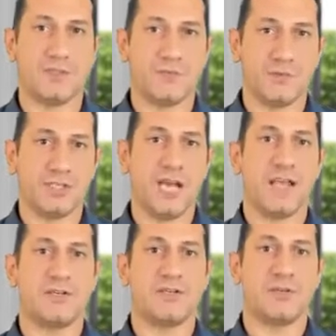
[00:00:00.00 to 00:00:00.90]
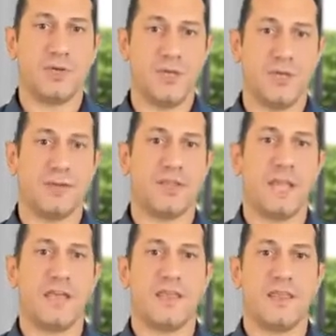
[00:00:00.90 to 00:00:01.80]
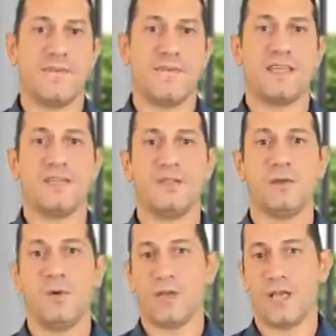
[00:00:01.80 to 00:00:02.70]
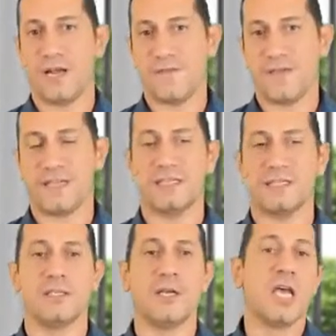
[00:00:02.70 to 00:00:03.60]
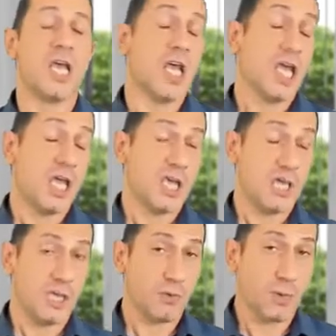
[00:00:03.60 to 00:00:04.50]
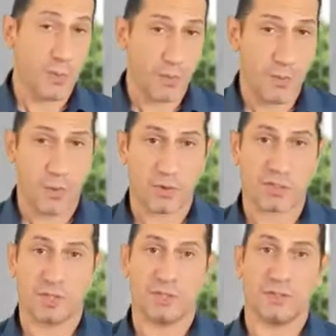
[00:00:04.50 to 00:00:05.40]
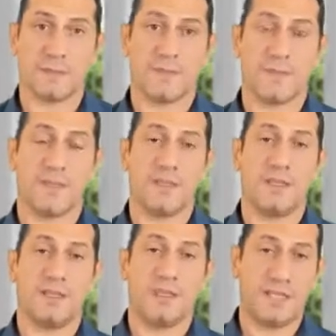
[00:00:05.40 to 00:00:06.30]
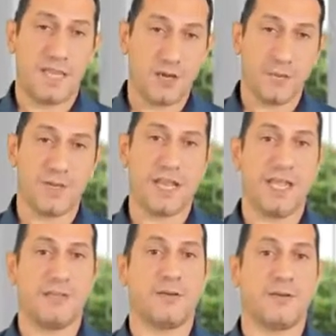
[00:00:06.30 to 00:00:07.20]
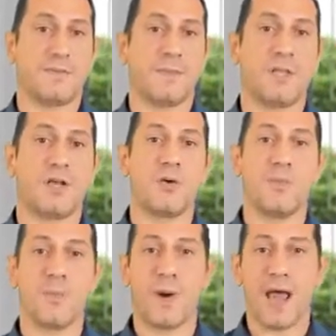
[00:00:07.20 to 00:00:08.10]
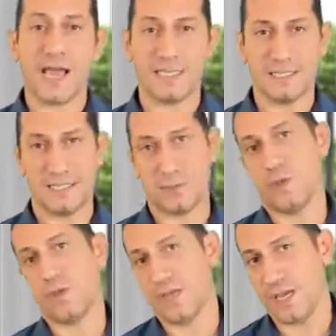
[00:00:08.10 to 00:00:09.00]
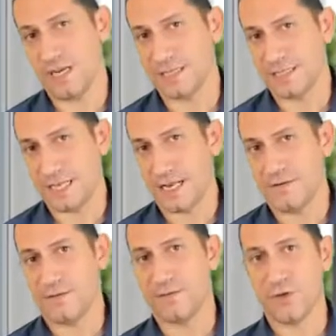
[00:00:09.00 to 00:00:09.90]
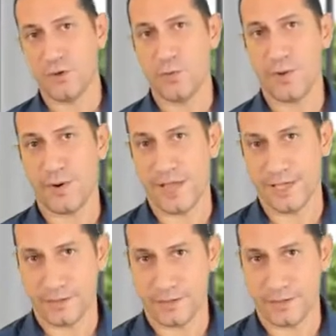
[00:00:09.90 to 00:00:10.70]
to each other, so either the affected or the unaffected. Into a proportion, the denominator comprises within itself the numerator.